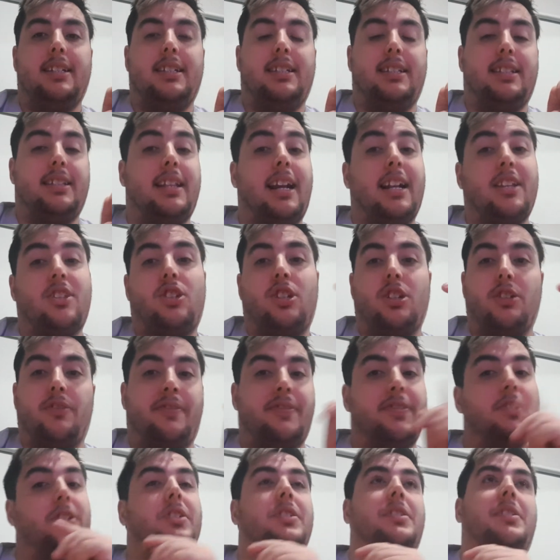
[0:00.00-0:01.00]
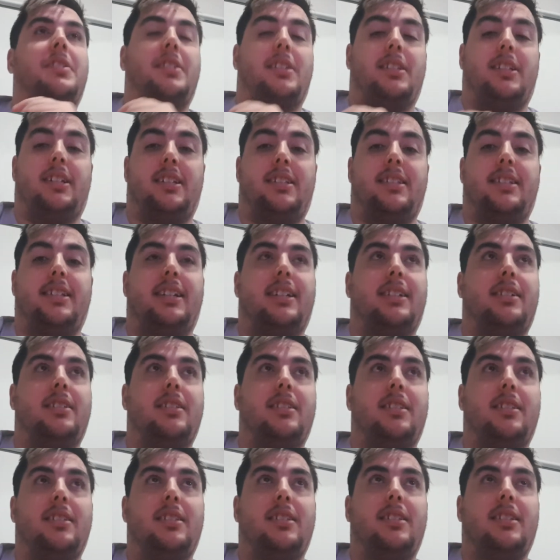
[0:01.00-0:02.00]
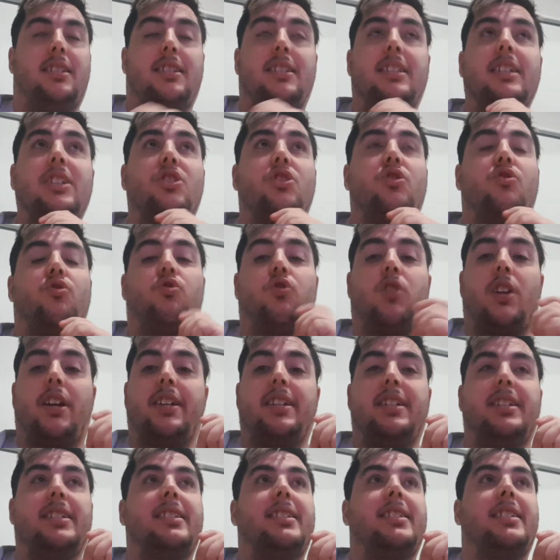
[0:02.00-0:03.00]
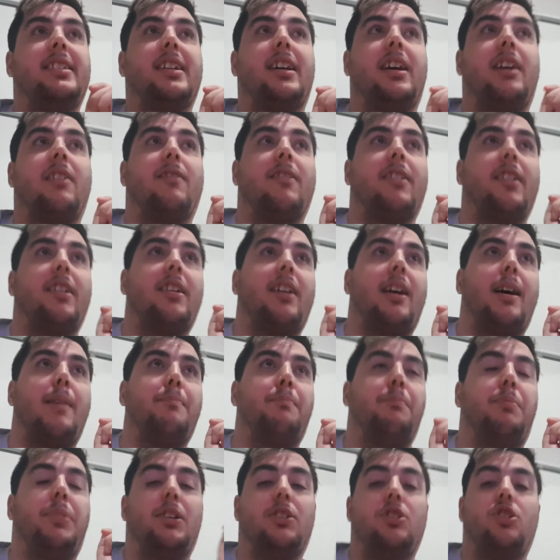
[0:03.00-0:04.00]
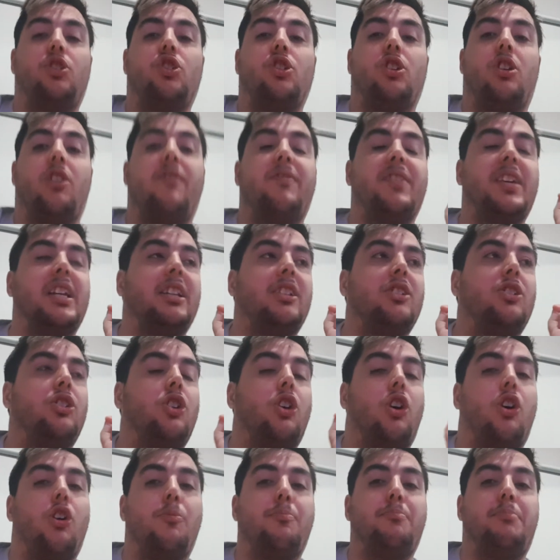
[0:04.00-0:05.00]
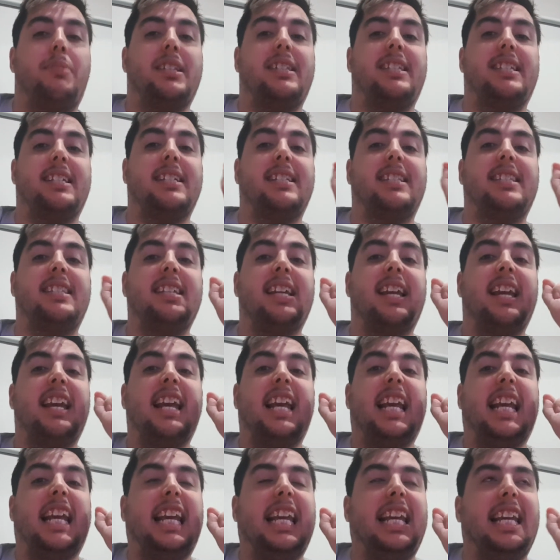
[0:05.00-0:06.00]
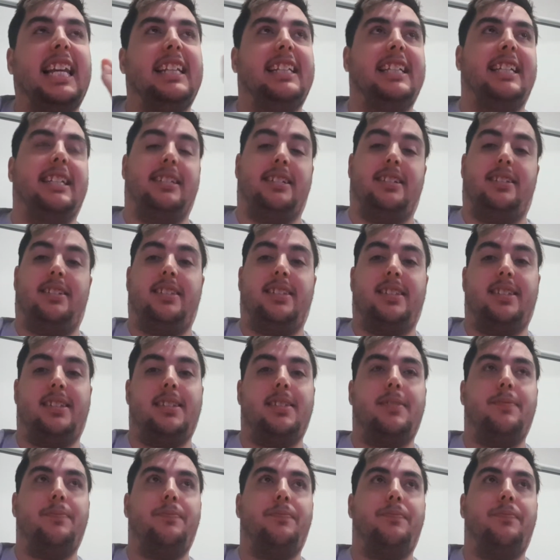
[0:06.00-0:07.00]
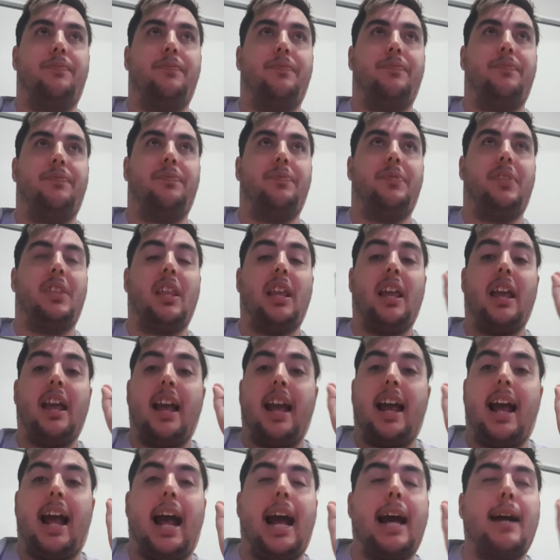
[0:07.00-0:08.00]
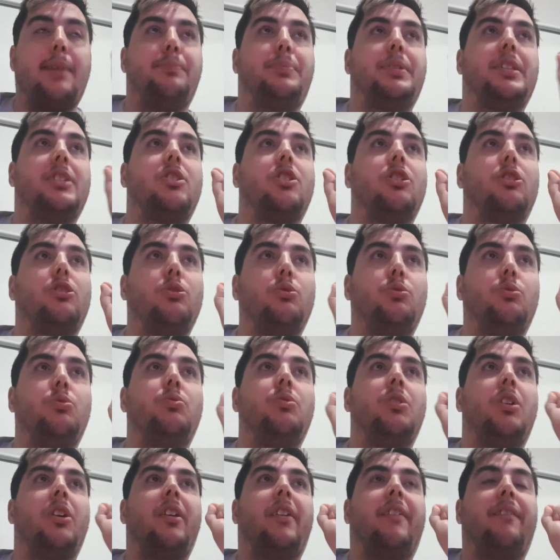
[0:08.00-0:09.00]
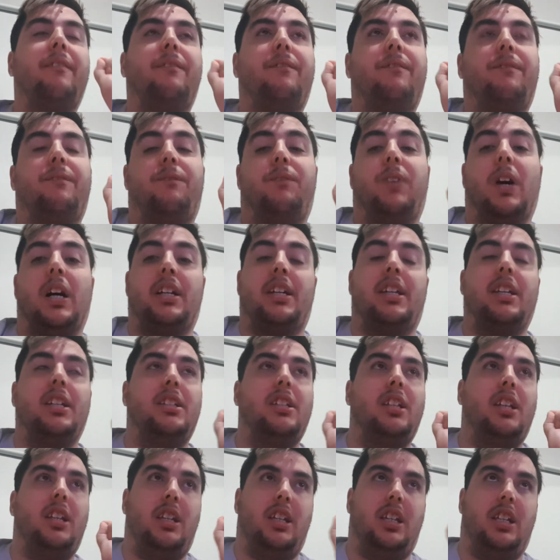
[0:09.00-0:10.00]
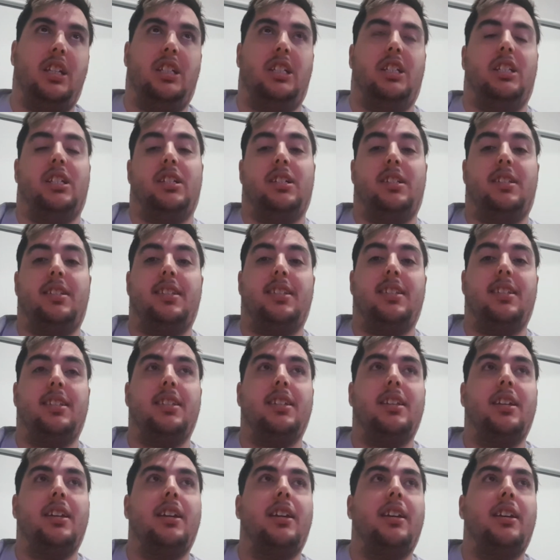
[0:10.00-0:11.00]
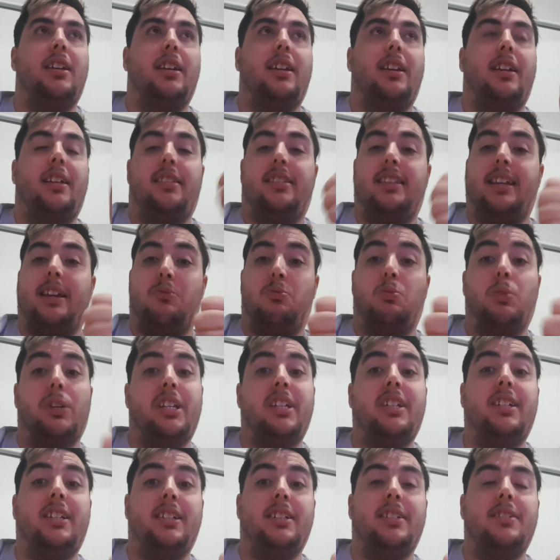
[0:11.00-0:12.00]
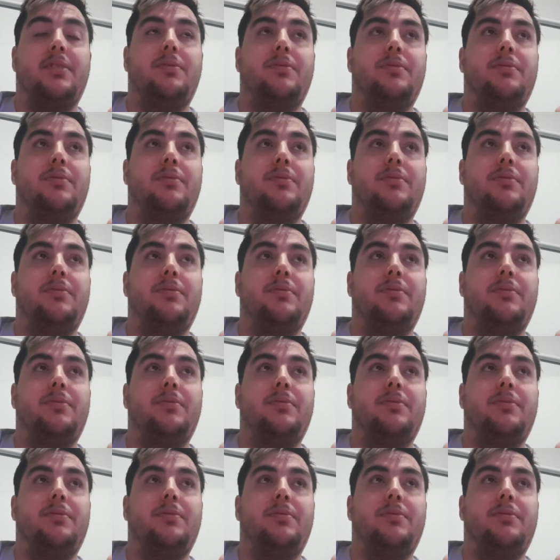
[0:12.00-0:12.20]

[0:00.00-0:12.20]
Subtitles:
that's your first letdown. This race are a bunch of incompetent idiots. Absolute fucking idiots. They're weak.